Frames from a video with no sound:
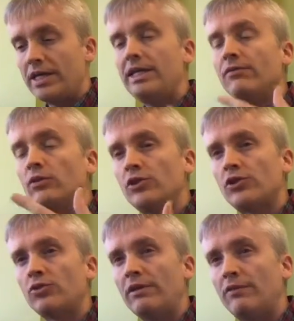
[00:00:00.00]

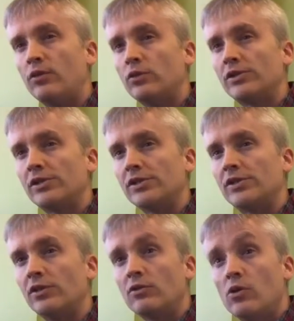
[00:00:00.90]
evolutionary forces
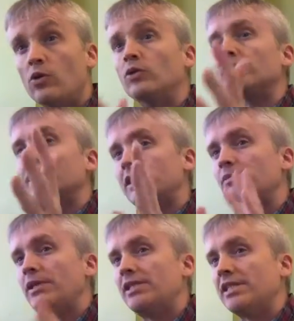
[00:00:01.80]
that caused this
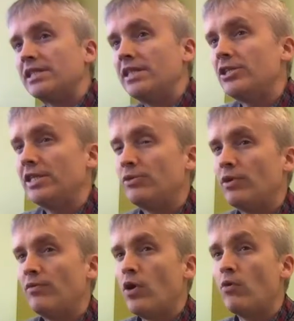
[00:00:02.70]
species initially to
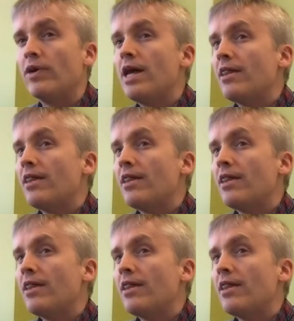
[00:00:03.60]
evolve?